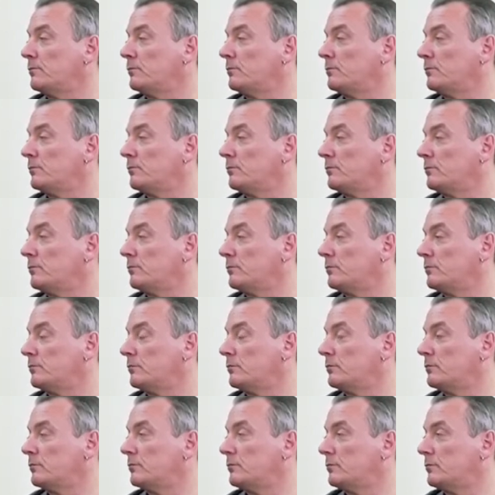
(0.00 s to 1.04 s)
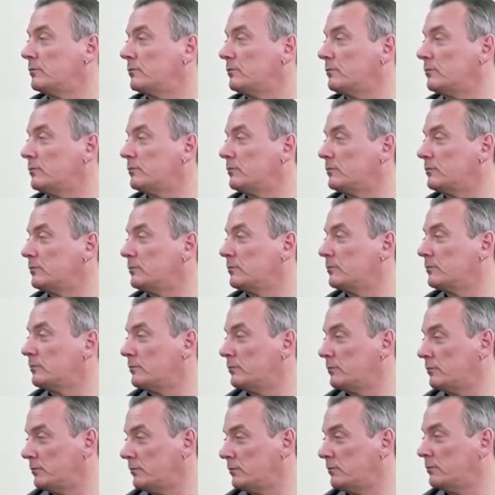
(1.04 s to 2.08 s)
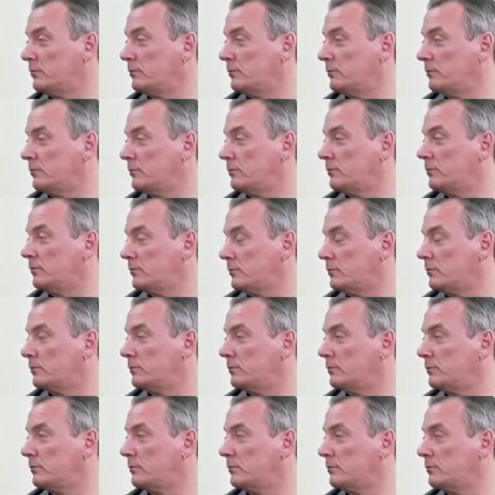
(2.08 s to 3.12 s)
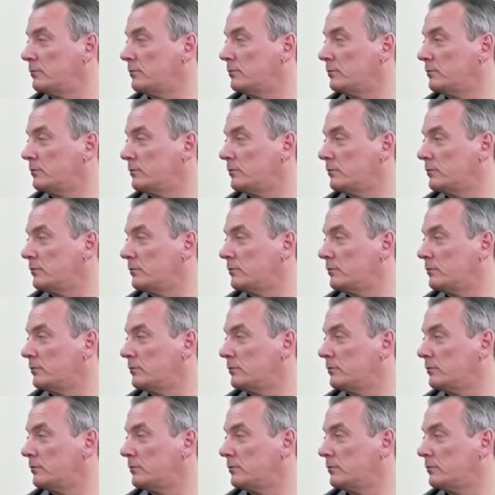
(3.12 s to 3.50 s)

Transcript: (silent)